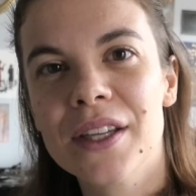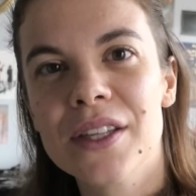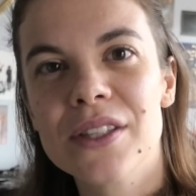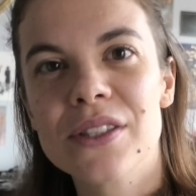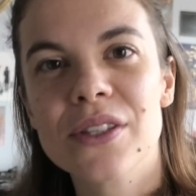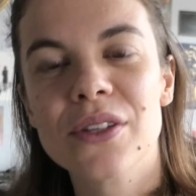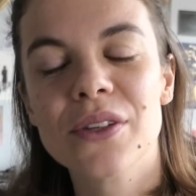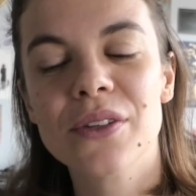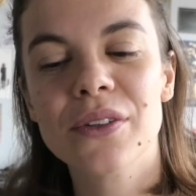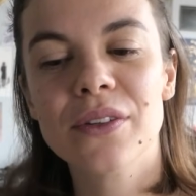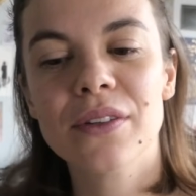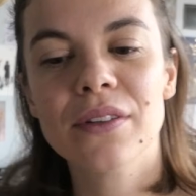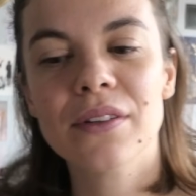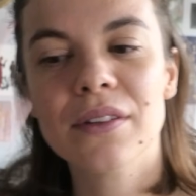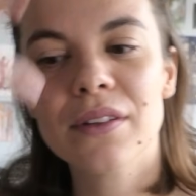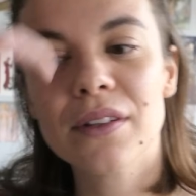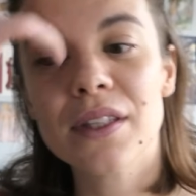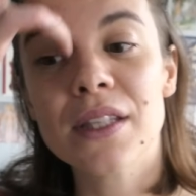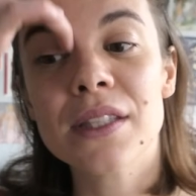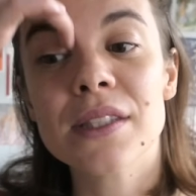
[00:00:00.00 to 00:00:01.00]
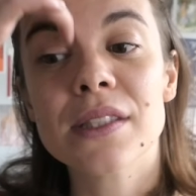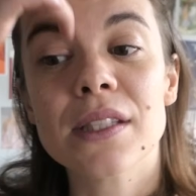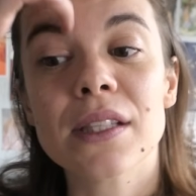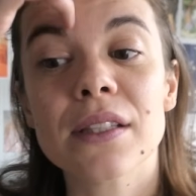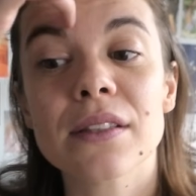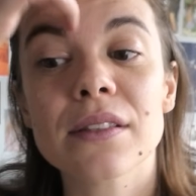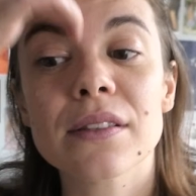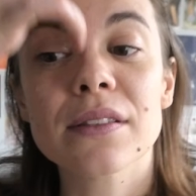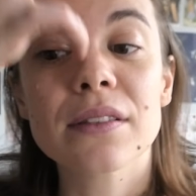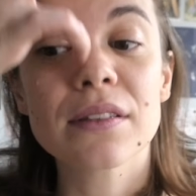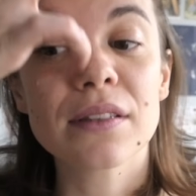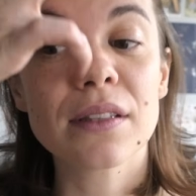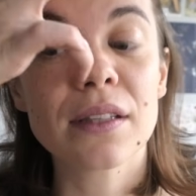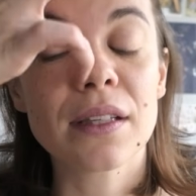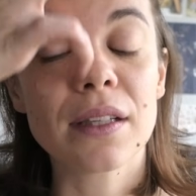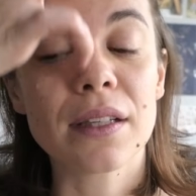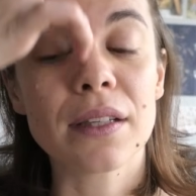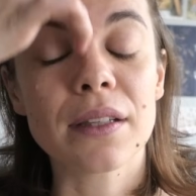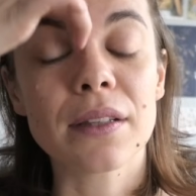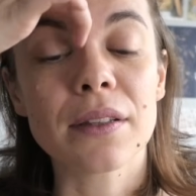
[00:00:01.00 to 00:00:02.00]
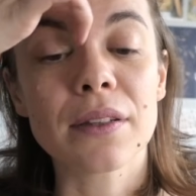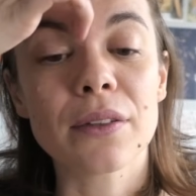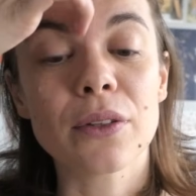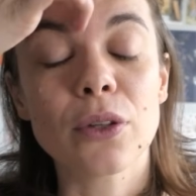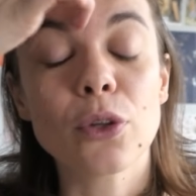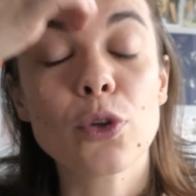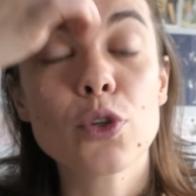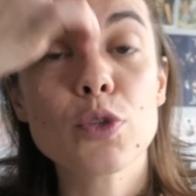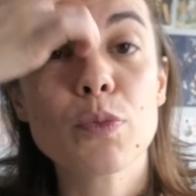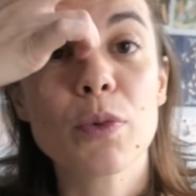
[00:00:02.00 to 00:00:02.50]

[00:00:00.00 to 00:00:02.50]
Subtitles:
So instinct, the nose